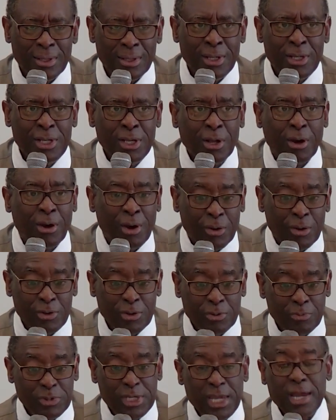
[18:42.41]
You know,
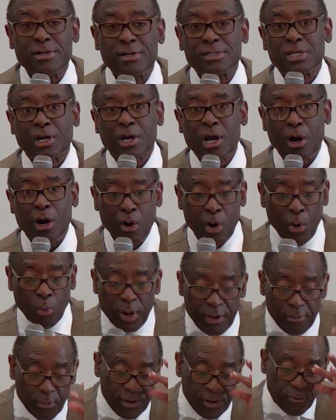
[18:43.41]
years ago, we
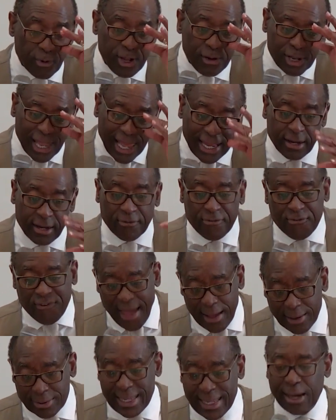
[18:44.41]
later
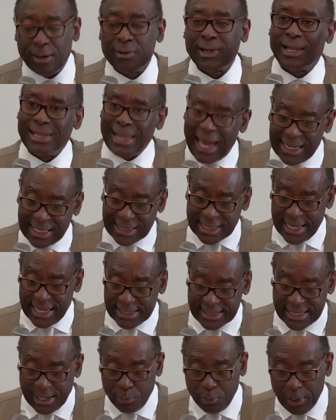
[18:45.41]
found out a lot of things
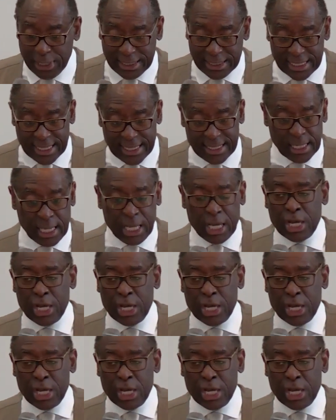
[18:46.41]
that we did